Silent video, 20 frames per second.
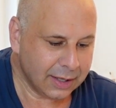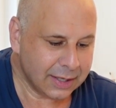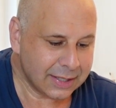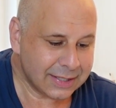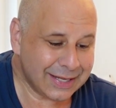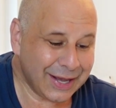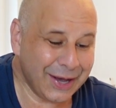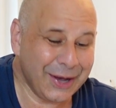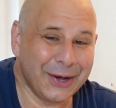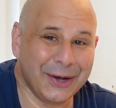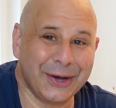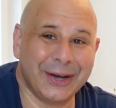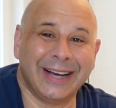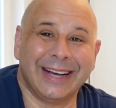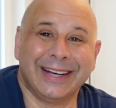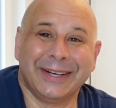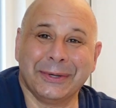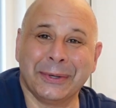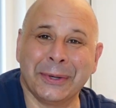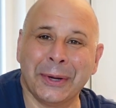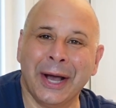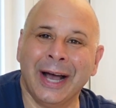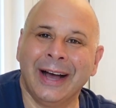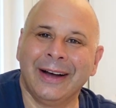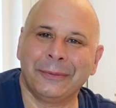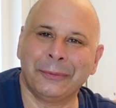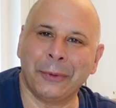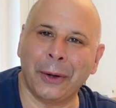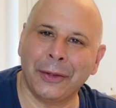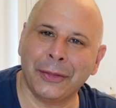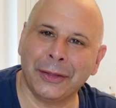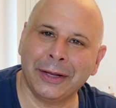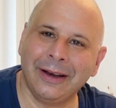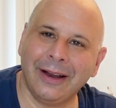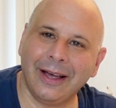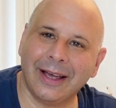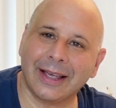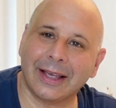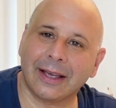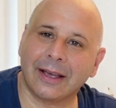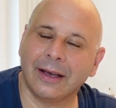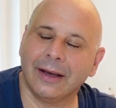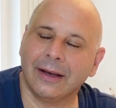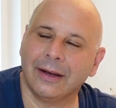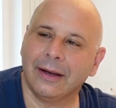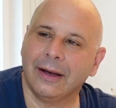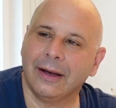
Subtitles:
So rather like,